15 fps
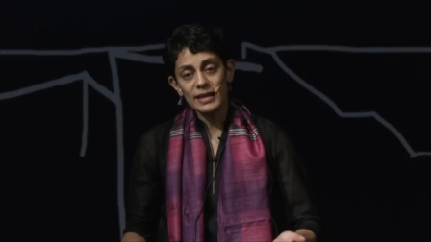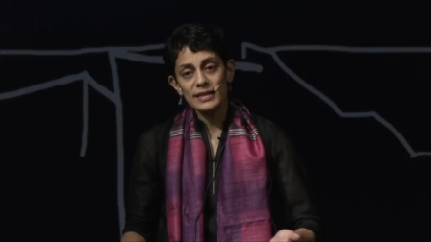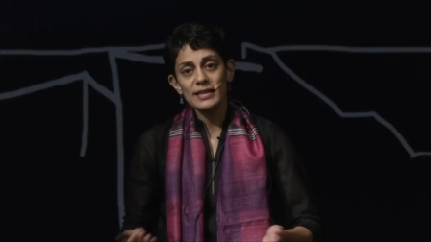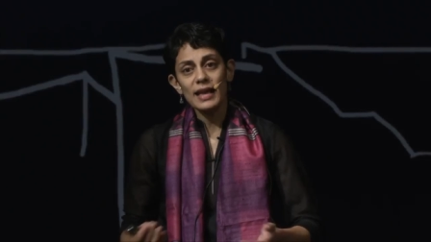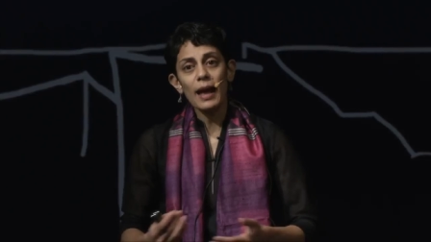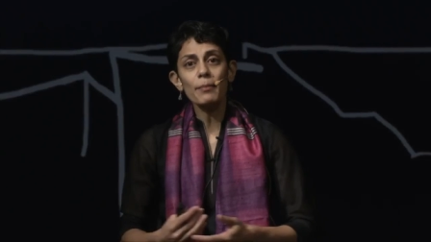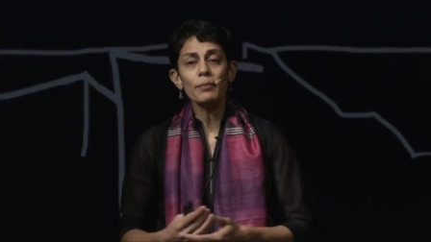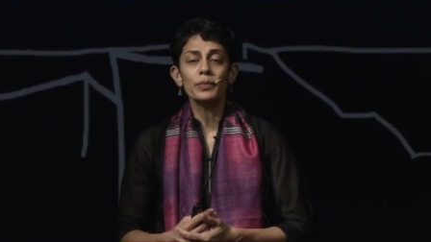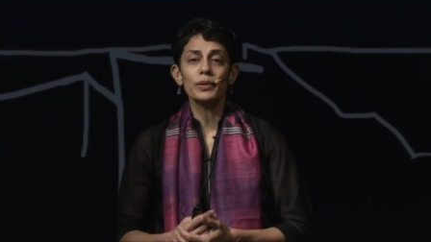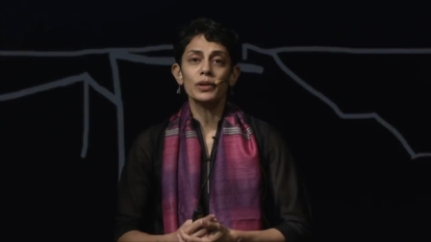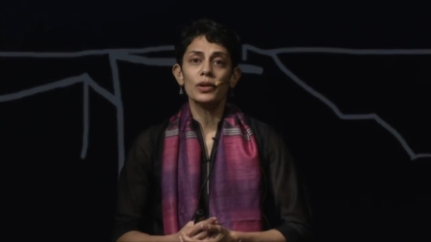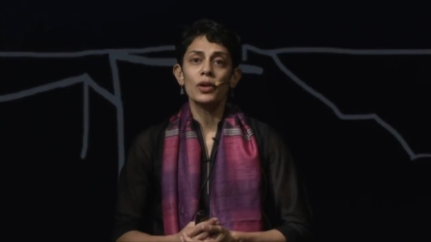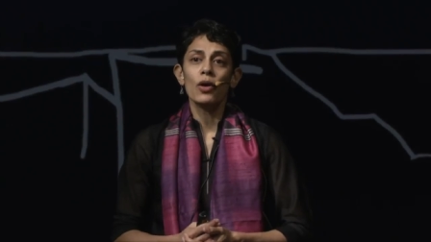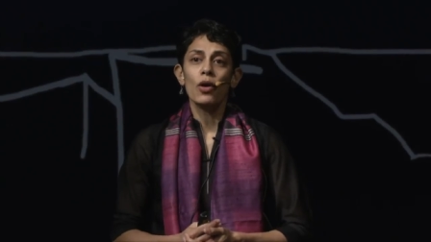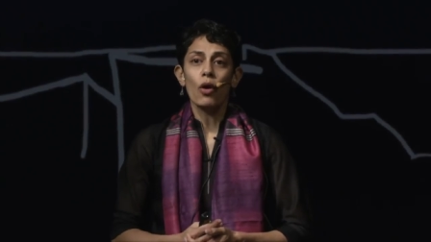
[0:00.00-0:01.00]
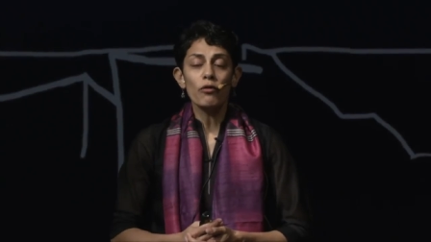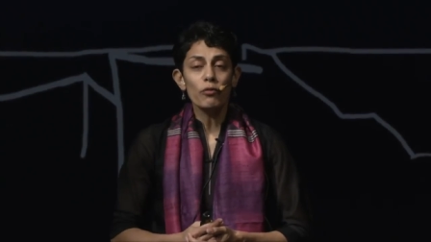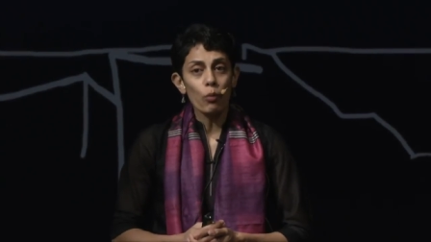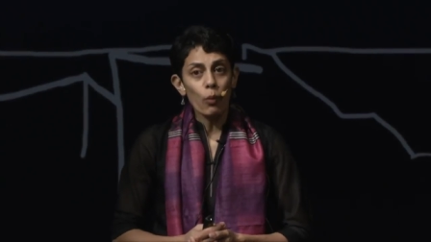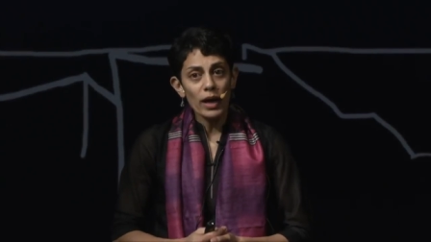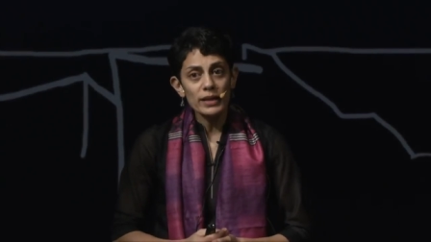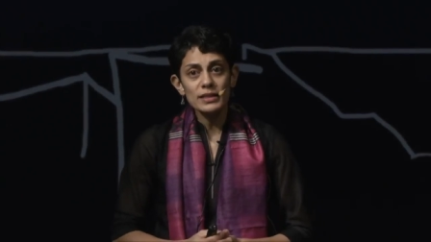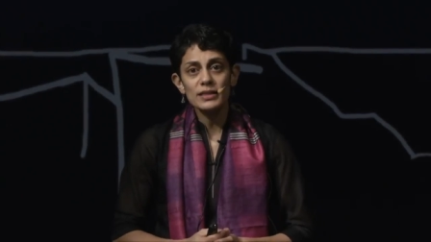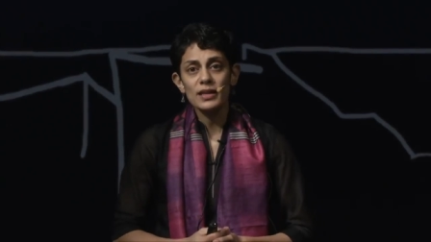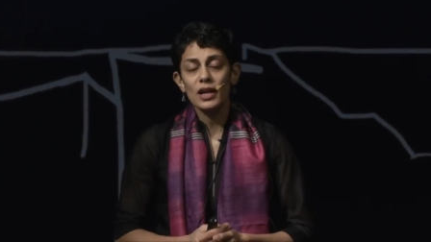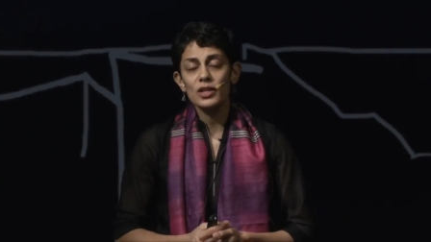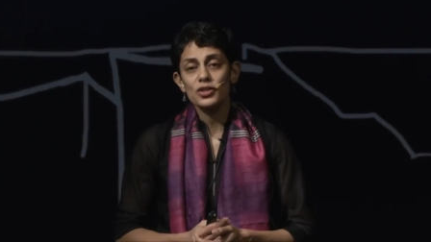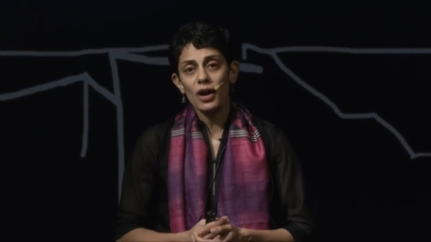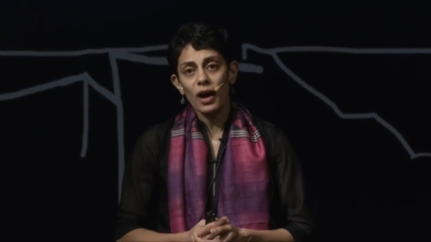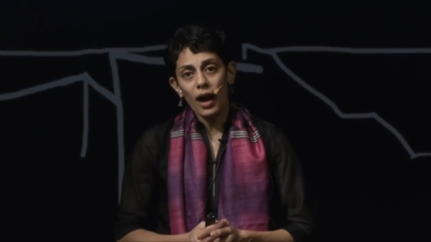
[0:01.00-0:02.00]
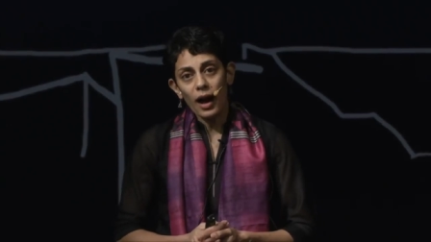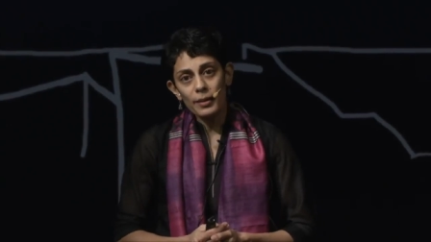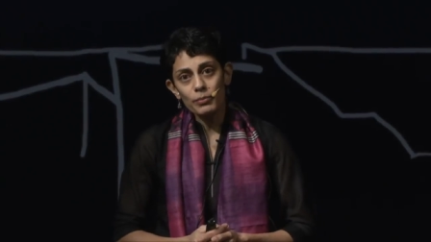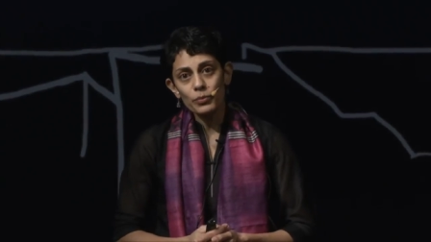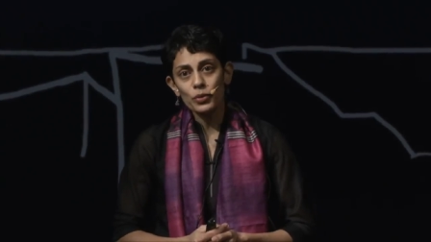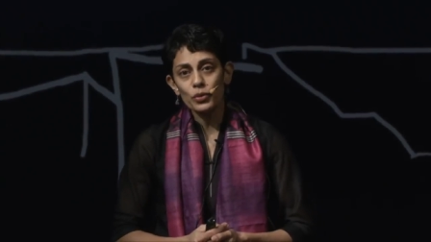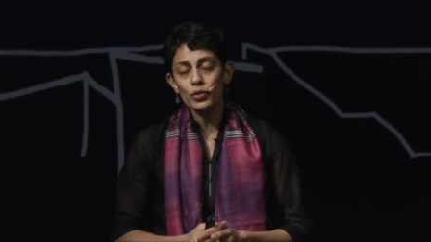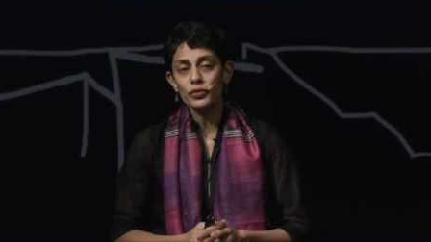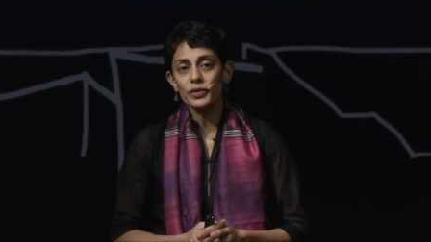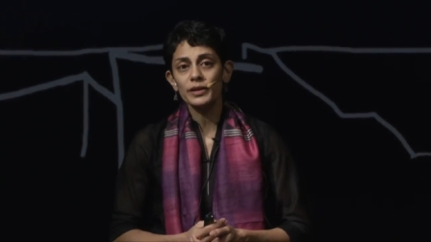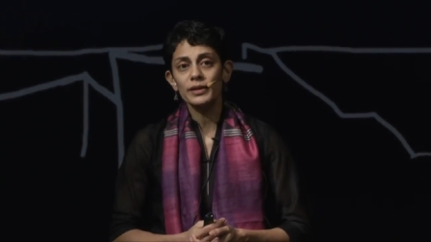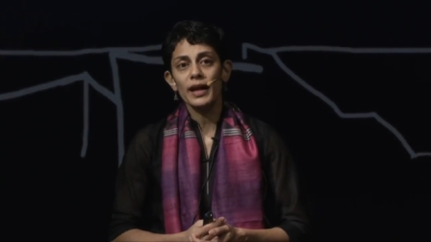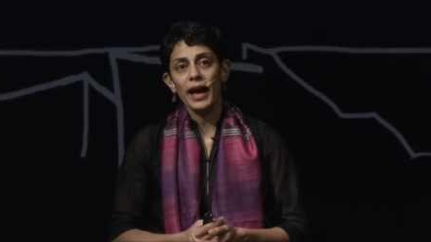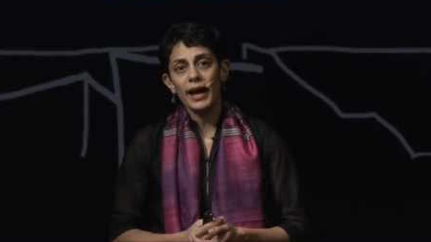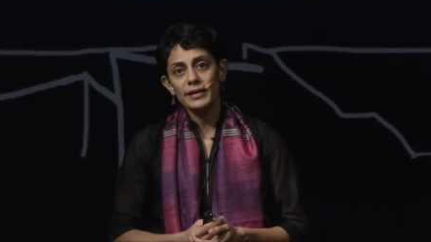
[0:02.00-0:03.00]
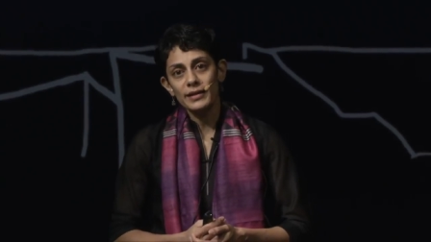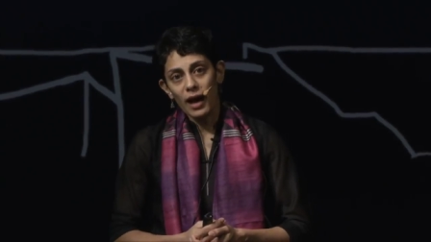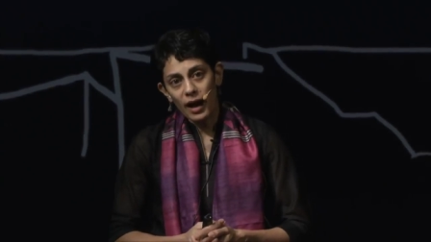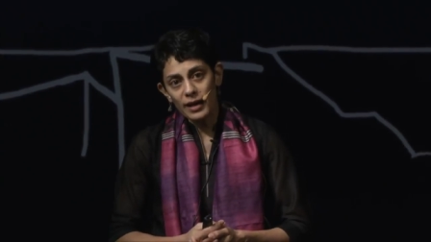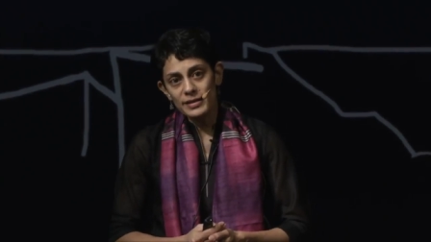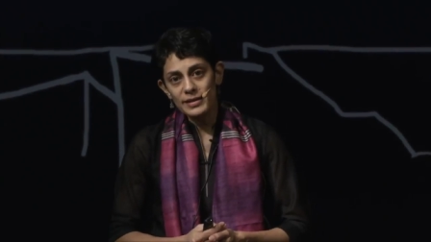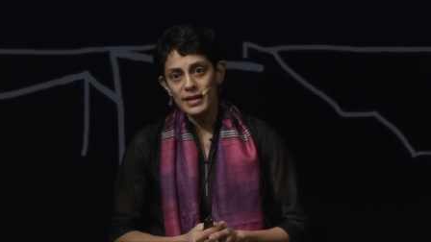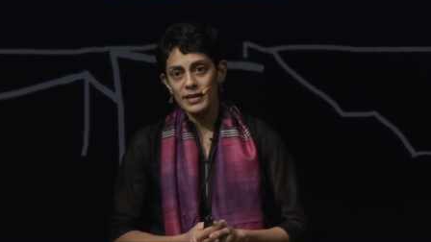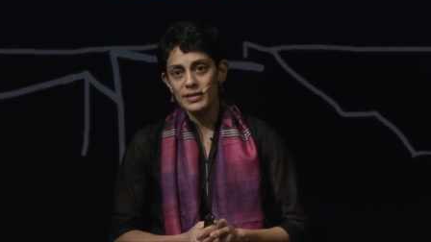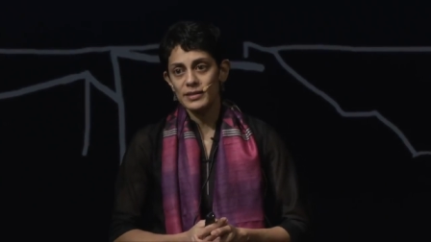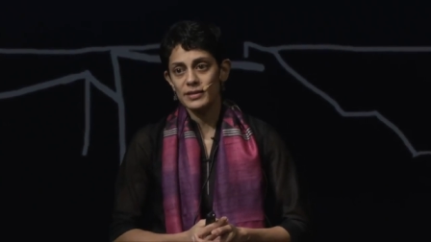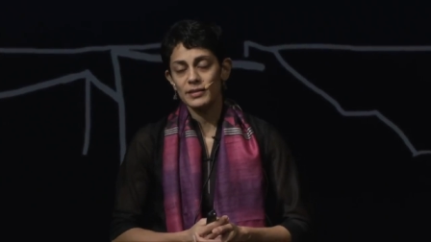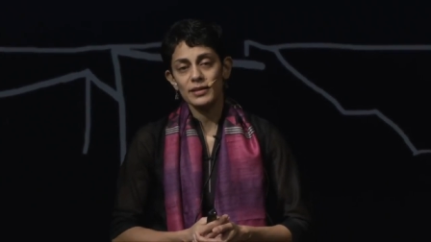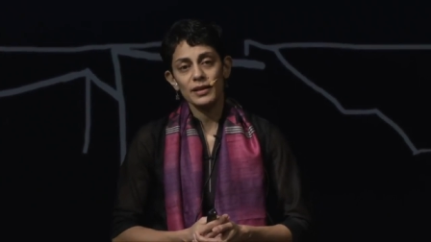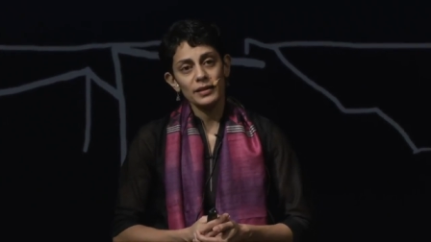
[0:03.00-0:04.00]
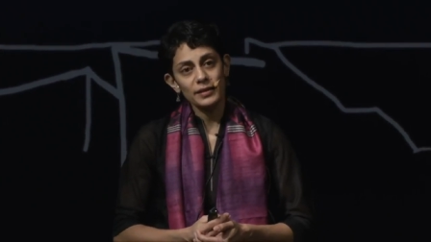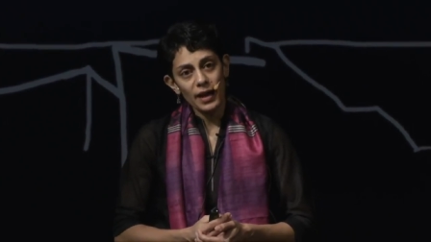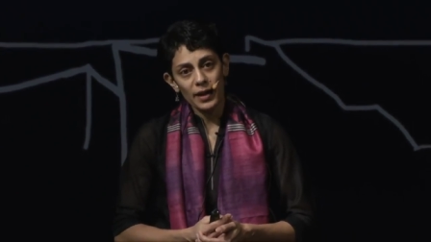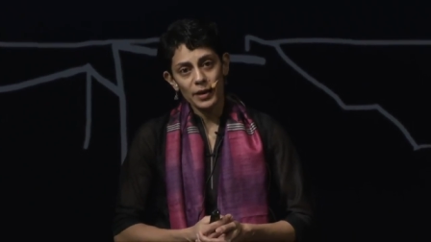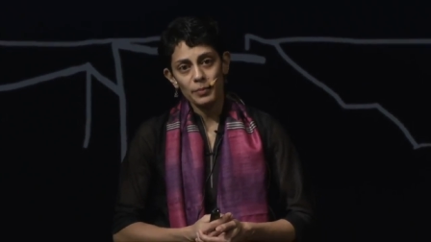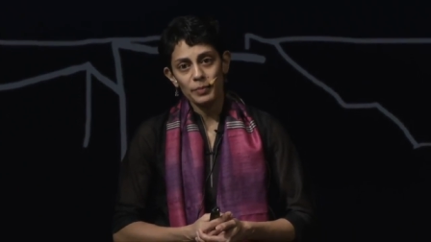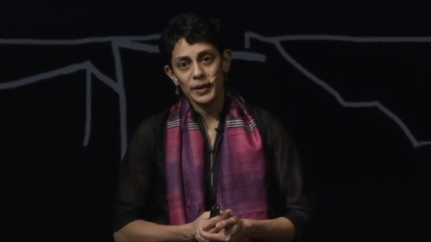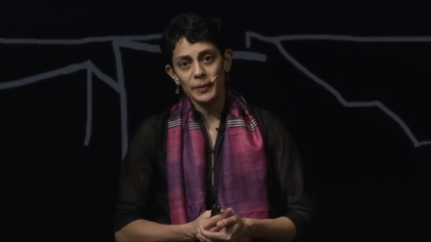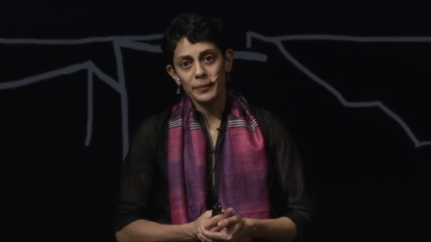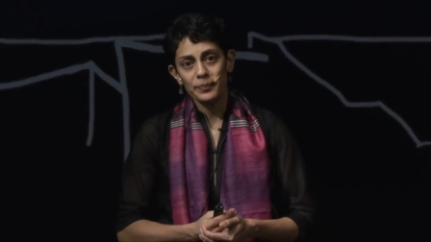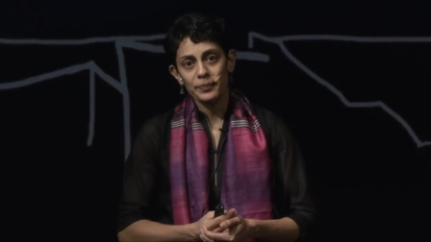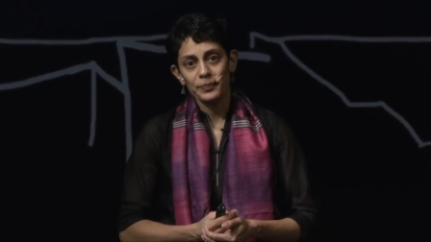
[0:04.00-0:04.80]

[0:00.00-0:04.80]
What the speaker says: example of one such unproven and untested therapy.